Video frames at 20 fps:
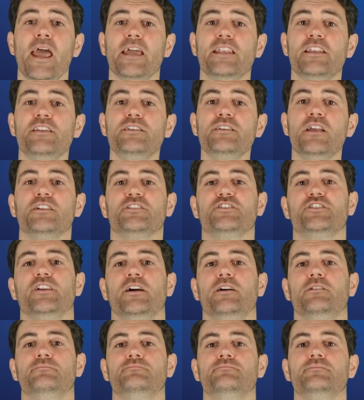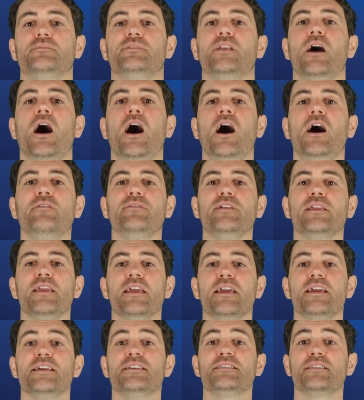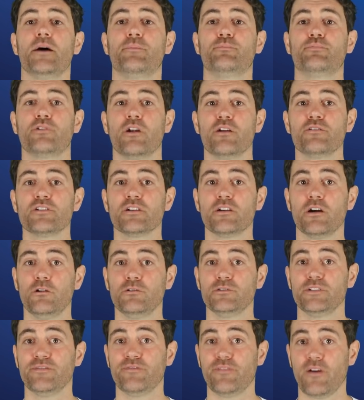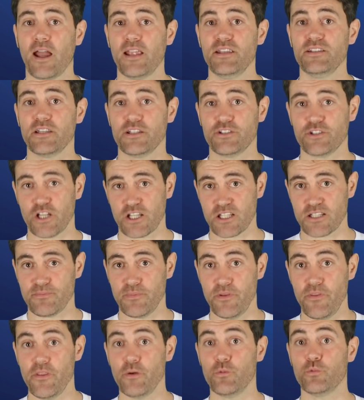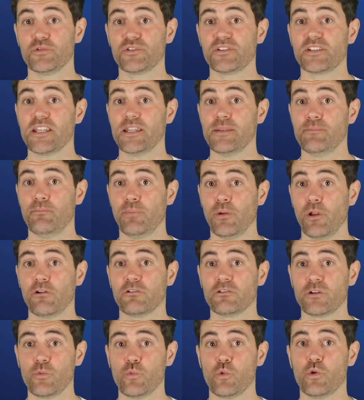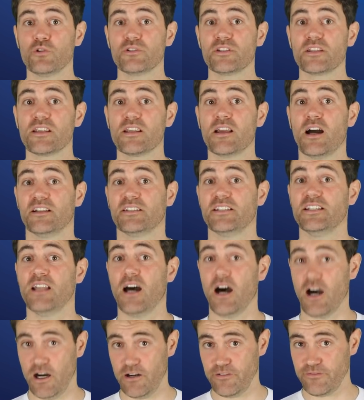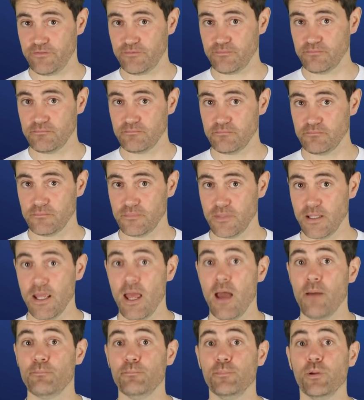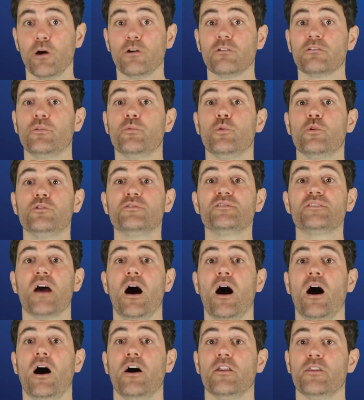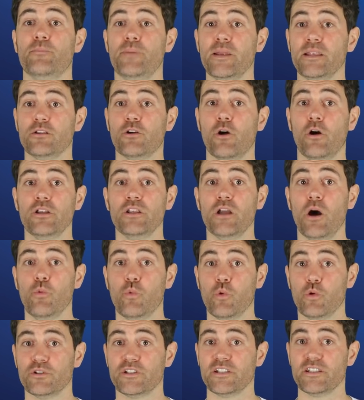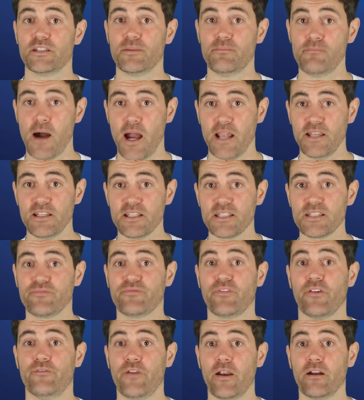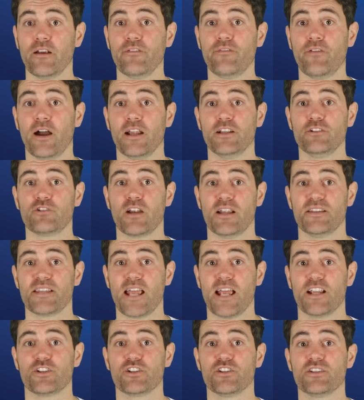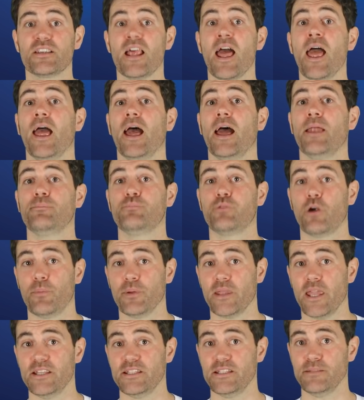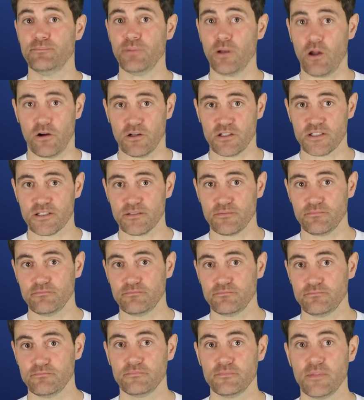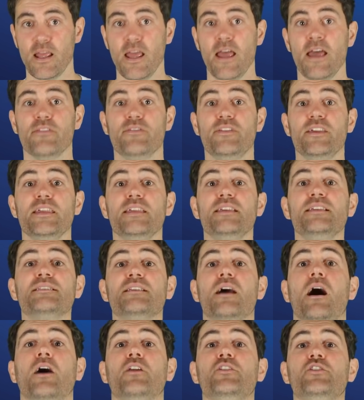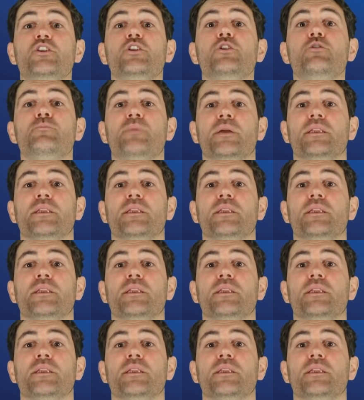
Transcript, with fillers: In a nutshell, the halving is a protocol defined adjustment that will see block rewards cut in half. Block rewards are the Bitcoin awarded to miners for verifying transactions and propagating blocks. These are new